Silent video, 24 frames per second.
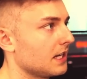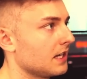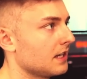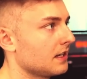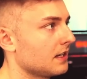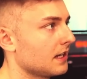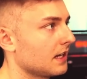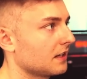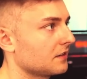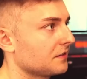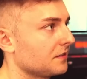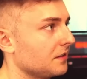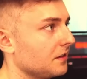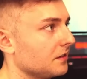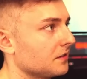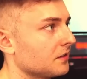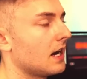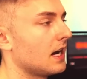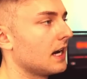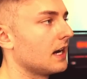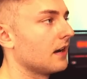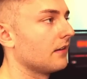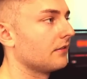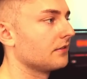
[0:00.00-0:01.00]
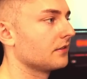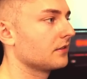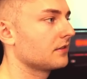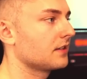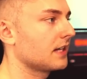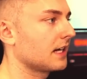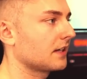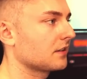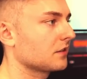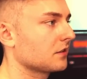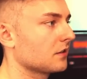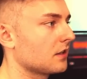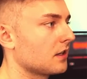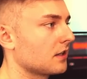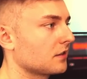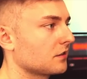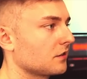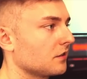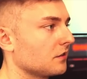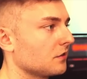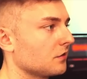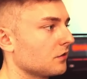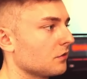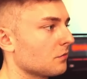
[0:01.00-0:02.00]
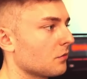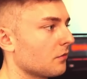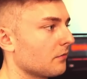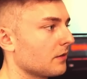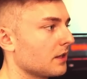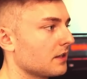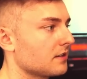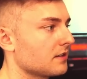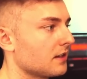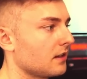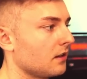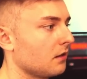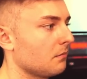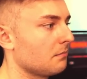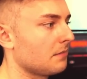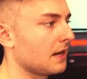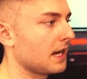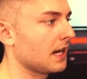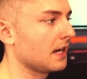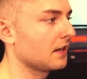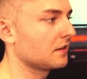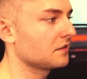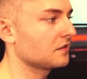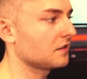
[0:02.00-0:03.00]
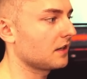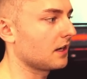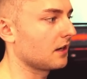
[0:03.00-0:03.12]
indexes, I have tech stocks, consumer retail, banks,